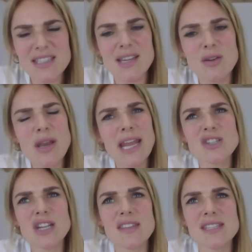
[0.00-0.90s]
think so. And
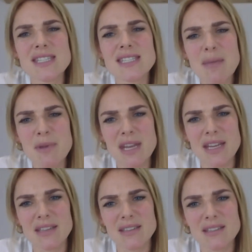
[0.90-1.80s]
actually,
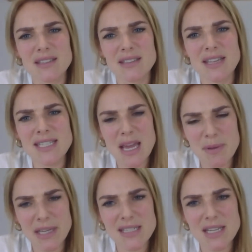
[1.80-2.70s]
it's
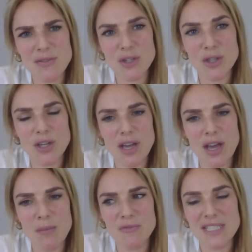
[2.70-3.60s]
happening, isn't it? If you look at
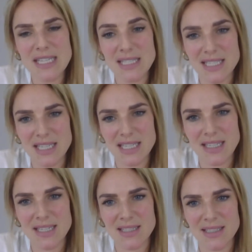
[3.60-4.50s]
fertility
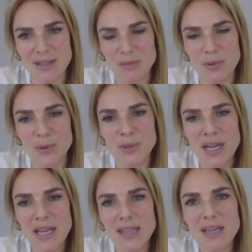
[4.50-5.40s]
as an example,
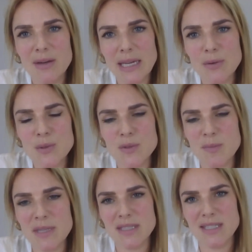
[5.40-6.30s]
there are now all sorts of
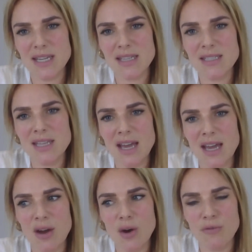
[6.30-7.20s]
businesses that
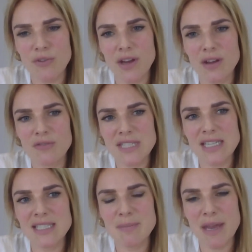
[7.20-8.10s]
offer
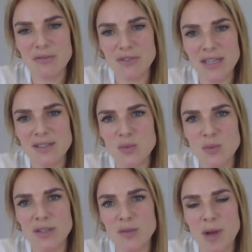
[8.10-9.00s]
fertility benefits
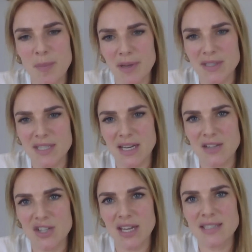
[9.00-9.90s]
where you bypass the
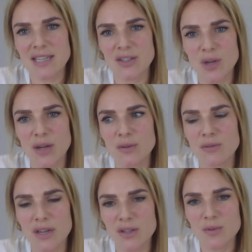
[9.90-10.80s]
NHS and you go
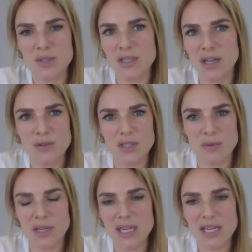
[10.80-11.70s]
and you deal
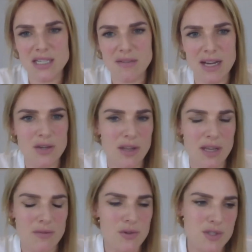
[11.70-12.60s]
with the clinic directly, or they
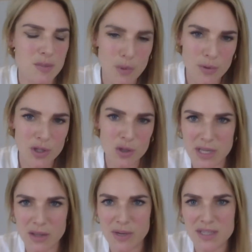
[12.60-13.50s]
give you the support that you would
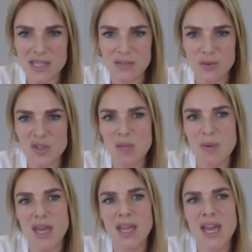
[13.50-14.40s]
otherwise seek through a
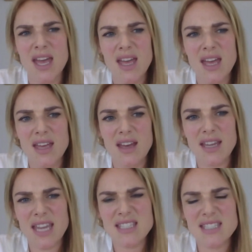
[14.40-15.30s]
GP. I
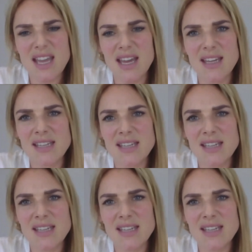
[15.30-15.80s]
guess, I